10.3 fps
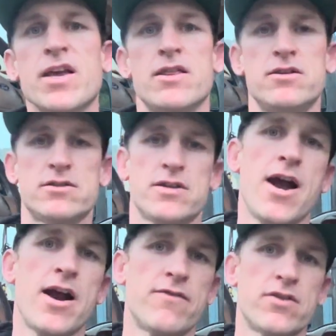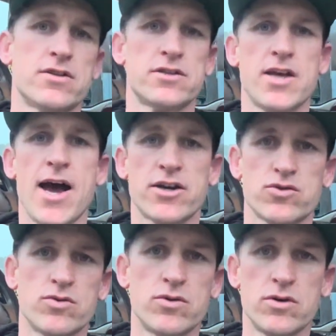the desired versus
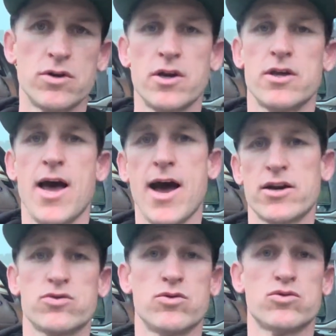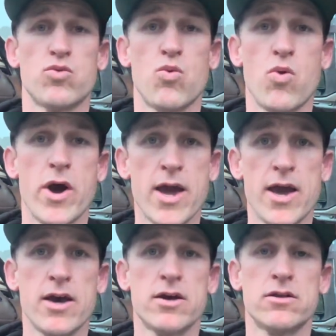actual, actual is
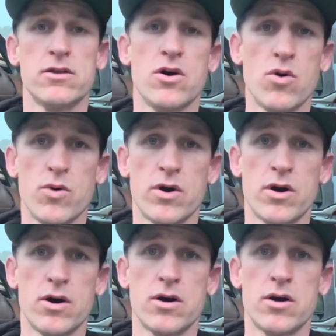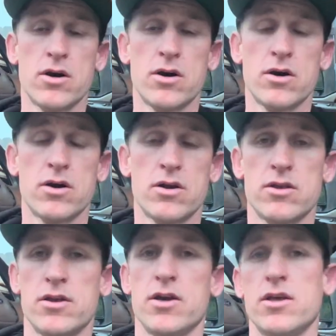way lower
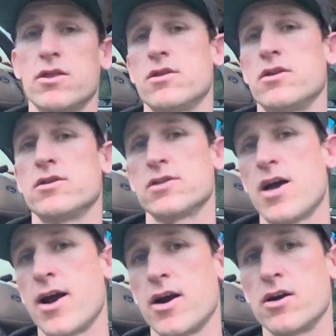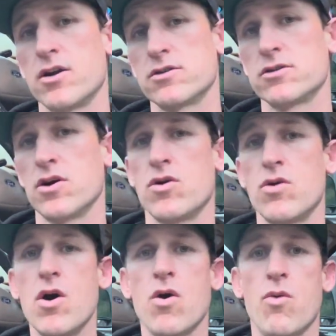than the desired. So
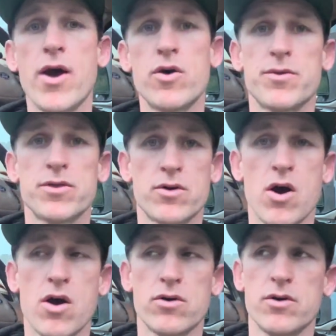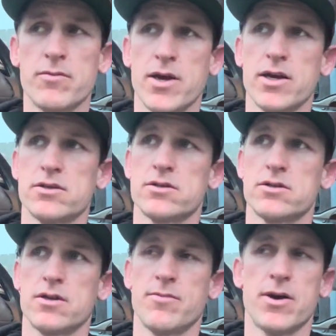wide open throttle, it makes,
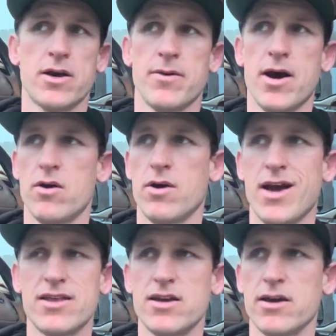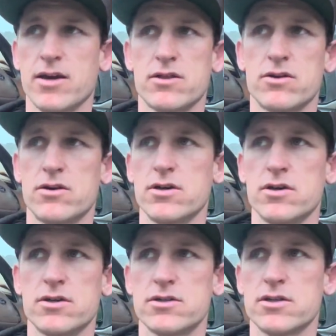they make about, I think like
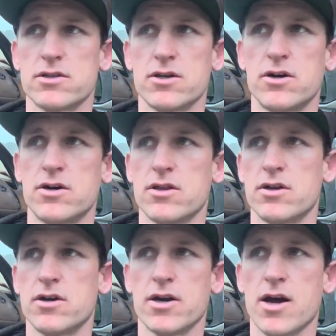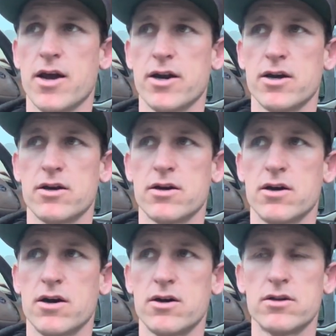3,600 to
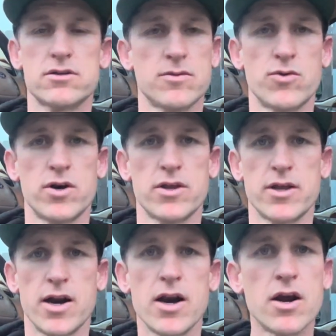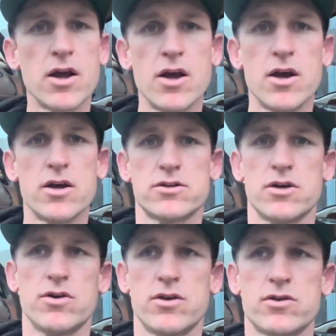3,900, somewhere in there.
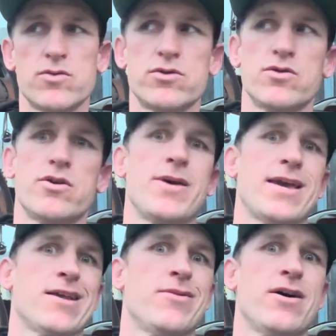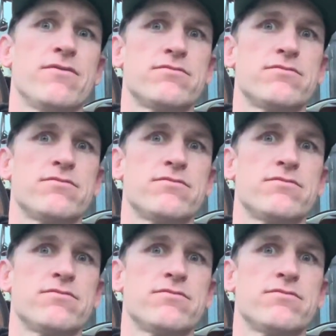So this one's only making about